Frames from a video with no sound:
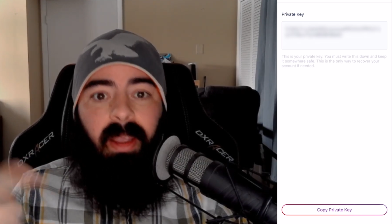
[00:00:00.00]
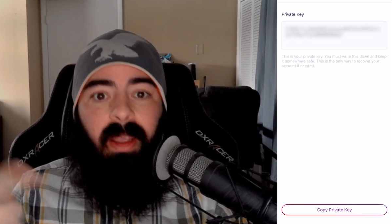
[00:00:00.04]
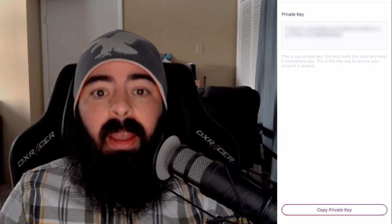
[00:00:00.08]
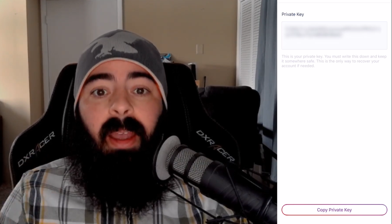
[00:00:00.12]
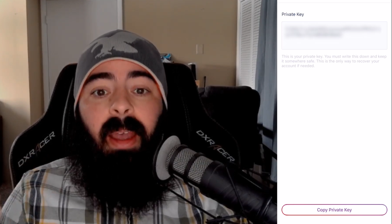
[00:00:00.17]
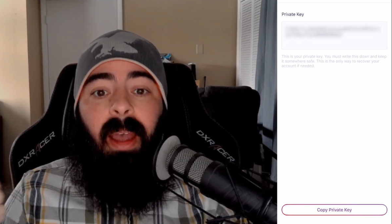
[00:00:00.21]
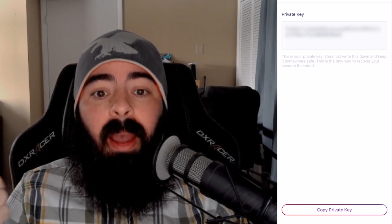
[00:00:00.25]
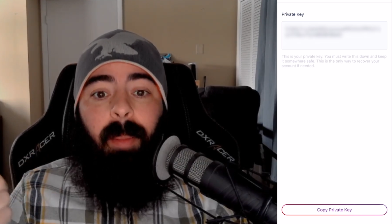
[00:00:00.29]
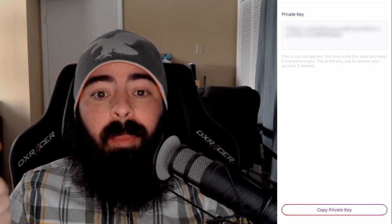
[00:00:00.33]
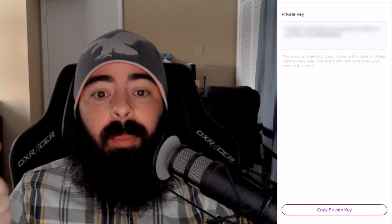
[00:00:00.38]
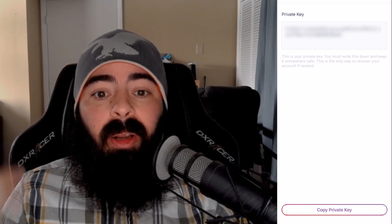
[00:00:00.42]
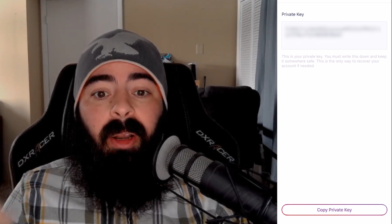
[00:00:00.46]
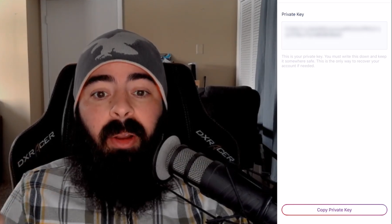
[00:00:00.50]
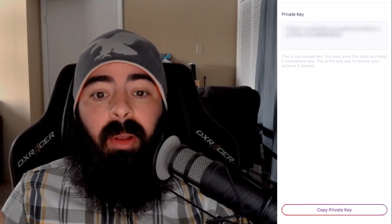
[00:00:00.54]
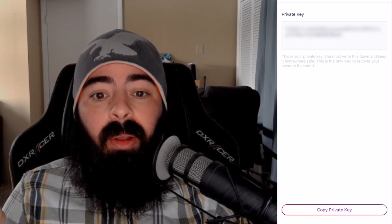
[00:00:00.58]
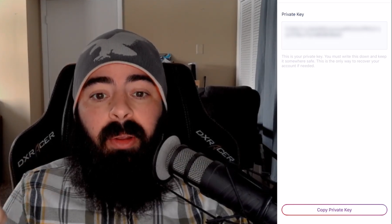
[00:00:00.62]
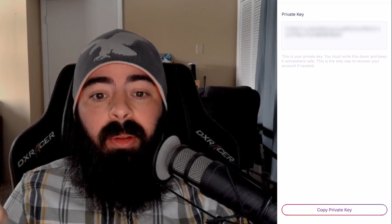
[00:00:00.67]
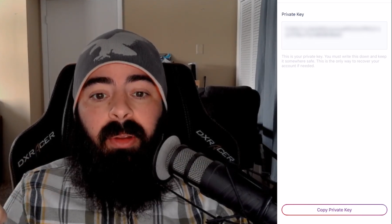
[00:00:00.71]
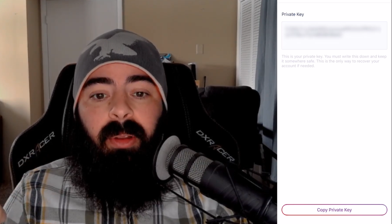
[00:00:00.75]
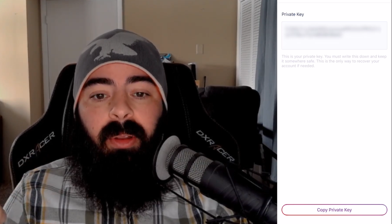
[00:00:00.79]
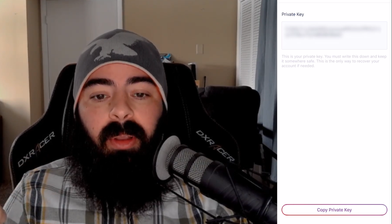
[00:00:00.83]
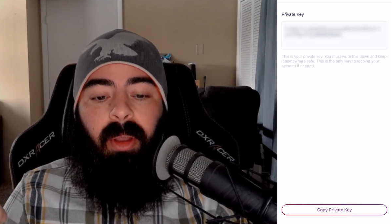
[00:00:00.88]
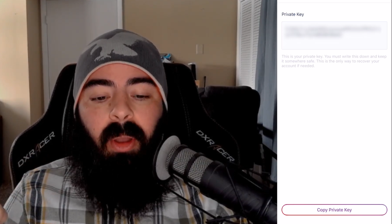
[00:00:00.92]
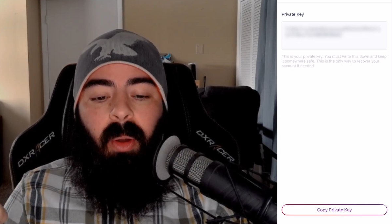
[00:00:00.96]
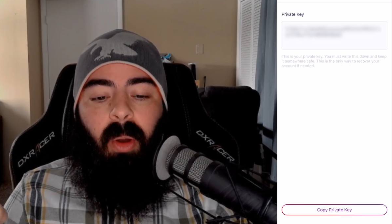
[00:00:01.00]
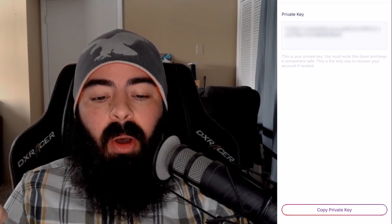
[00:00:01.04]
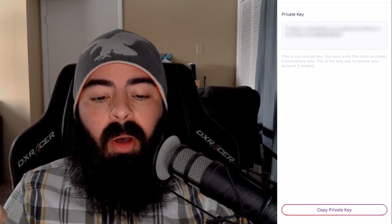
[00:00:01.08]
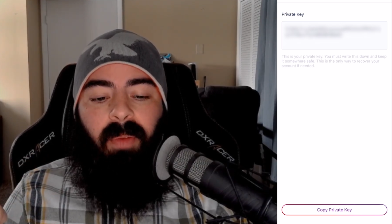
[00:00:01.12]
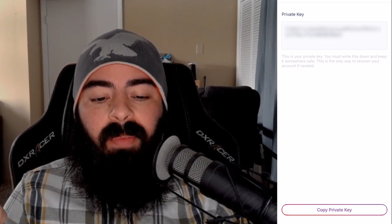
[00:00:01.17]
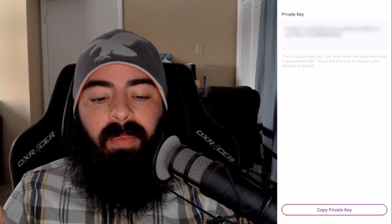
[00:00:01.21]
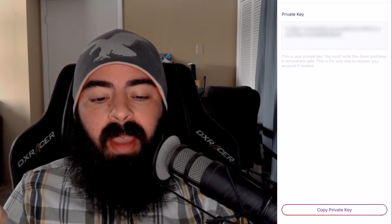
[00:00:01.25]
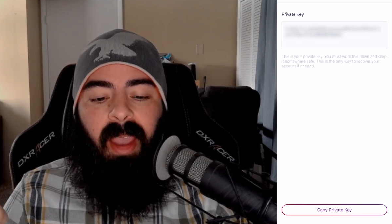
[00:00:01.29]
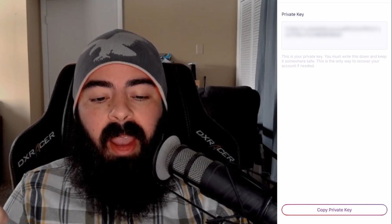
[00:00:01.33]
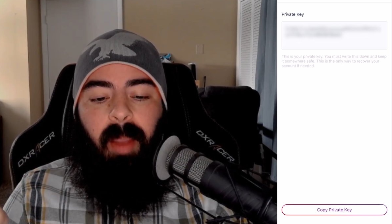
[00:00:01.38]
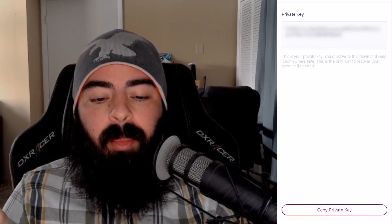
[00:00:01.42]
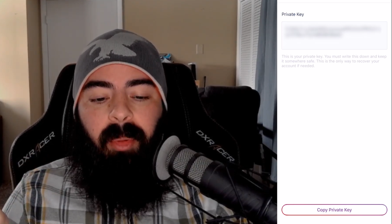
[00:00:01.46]
I'm going to go
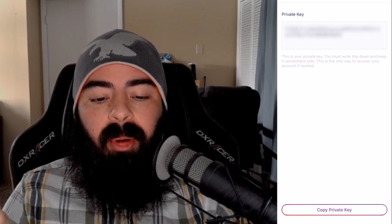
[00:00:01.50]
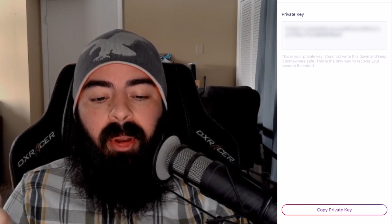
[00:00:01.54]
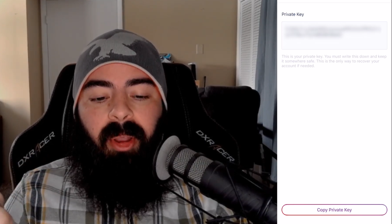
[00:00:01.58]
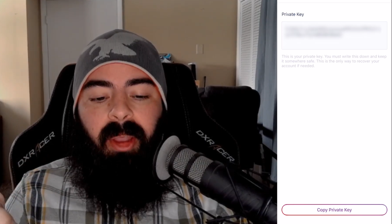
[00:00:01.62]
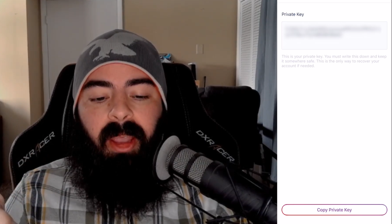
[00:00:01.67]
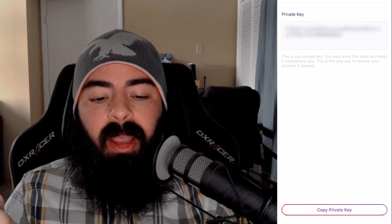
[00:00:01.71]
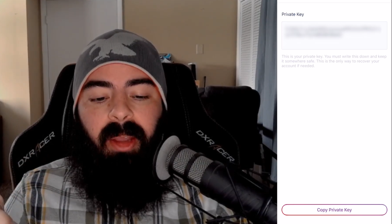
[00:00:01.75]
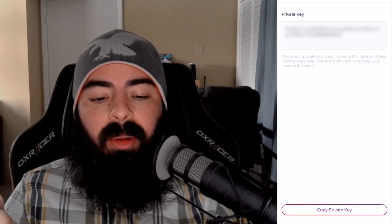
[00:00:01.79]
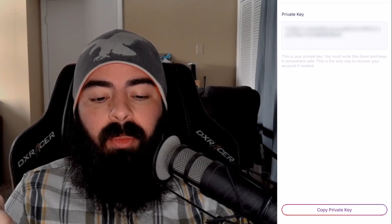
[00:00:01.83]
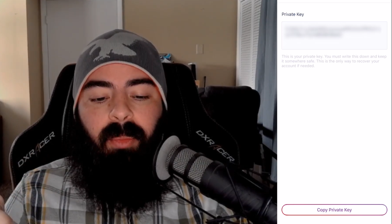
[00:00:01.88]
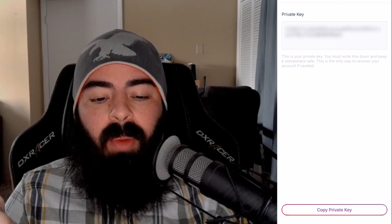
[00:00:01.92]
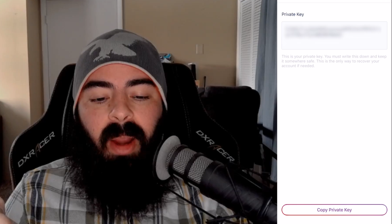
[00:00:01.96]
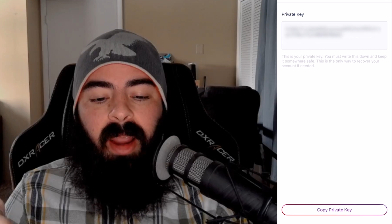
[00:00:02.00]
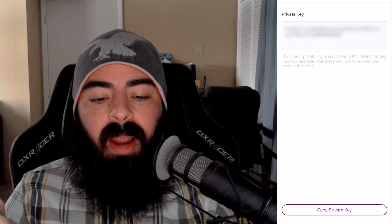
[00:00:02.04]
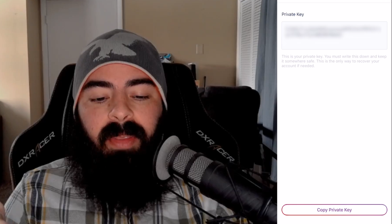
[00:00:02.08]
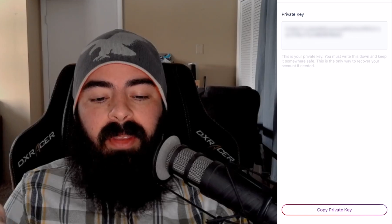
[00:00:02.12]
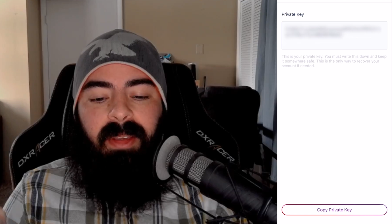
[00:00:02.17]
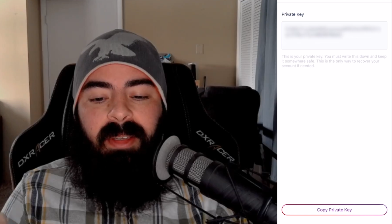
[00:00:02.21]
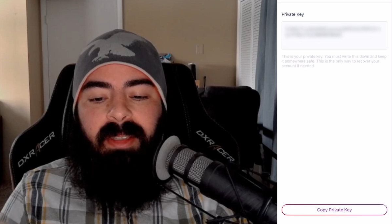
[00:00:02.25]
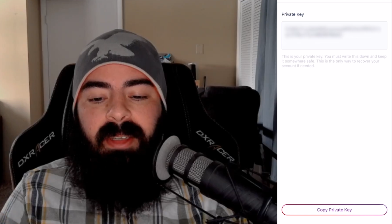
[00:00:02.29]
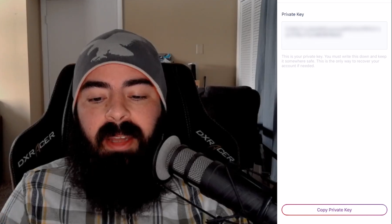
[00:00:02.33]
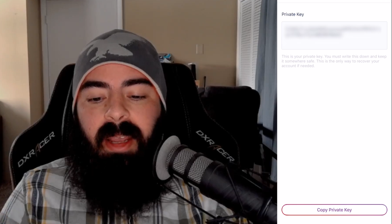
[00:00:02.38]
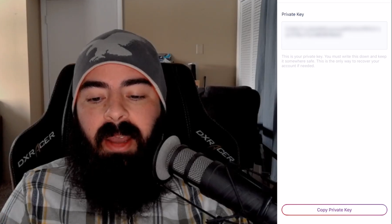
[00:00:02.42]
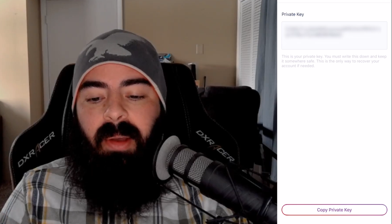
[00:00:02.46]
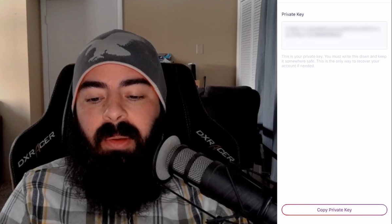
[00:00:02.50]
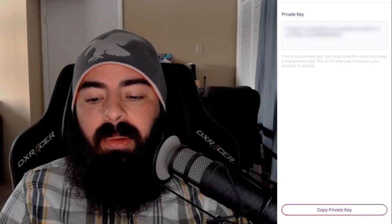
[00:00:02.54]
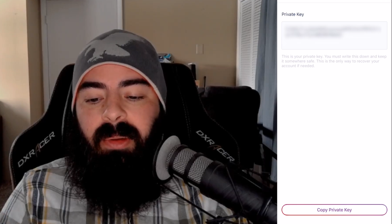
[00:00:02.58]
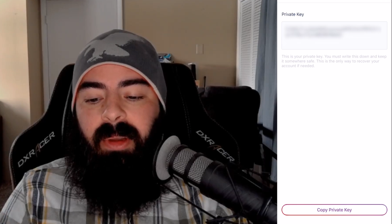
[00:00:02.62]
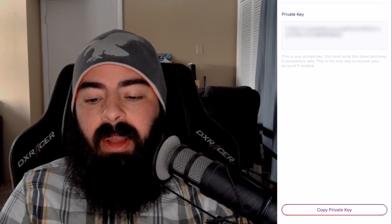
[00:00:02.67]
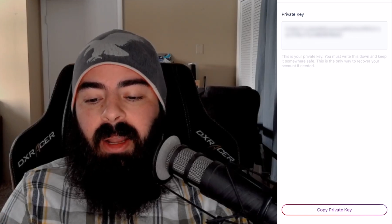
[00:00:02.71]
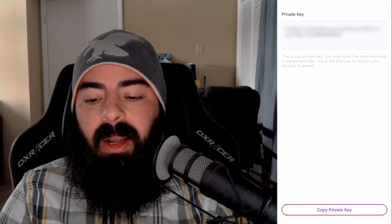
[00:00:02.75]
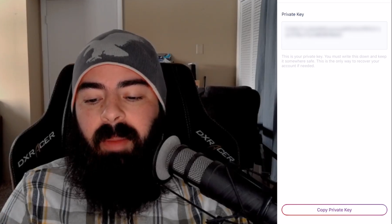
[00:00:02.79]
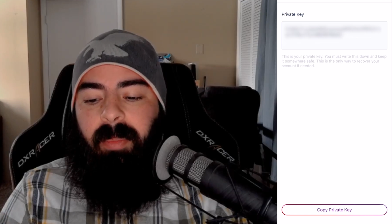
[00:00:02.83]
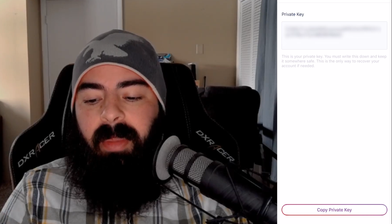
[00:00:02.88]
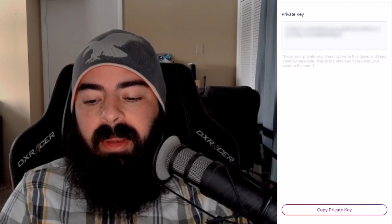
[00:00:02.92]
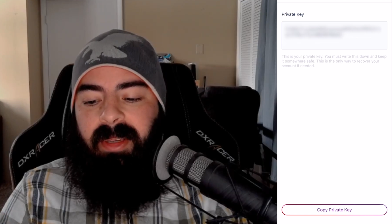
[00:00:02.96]
off camera and write this down
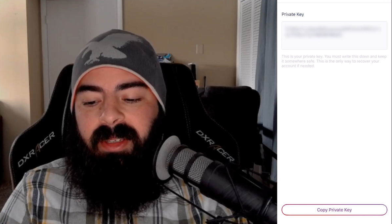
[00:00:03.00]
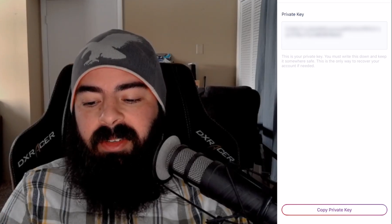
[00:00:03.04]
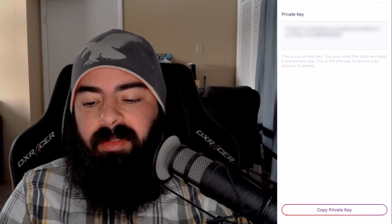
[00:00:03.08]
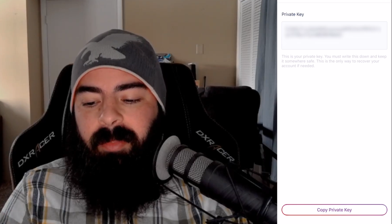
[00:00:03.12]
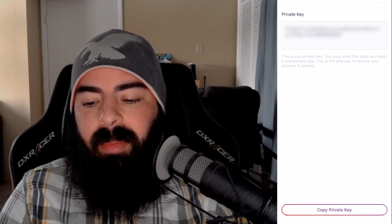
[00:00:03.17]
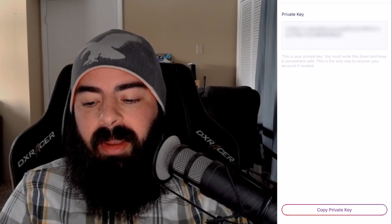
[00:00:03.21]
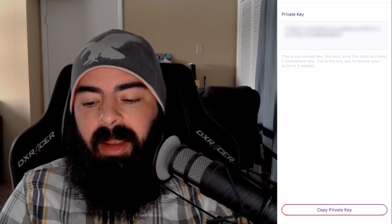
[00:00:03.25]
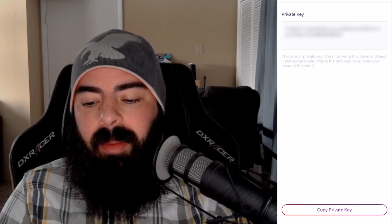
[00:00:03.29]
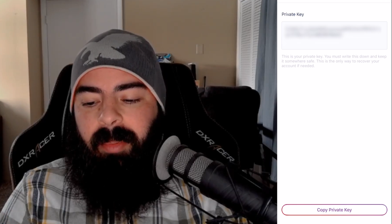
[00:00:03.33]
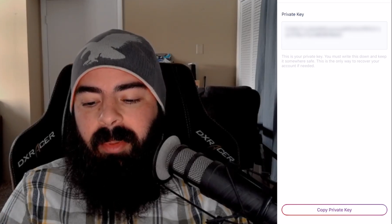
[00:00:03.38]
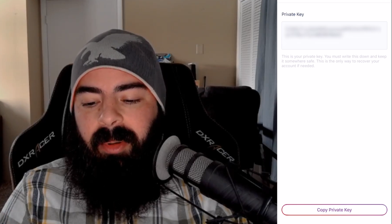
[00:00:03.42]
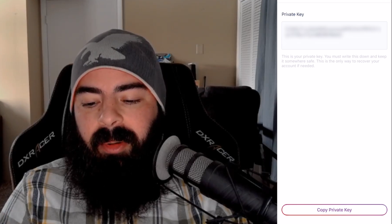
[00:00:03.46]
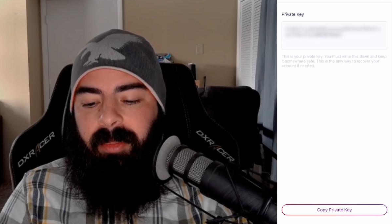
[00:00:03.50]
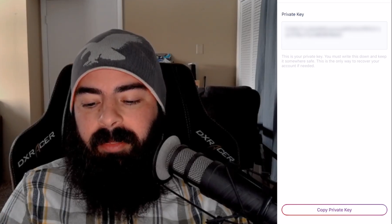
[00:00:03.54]
on a piece of paper.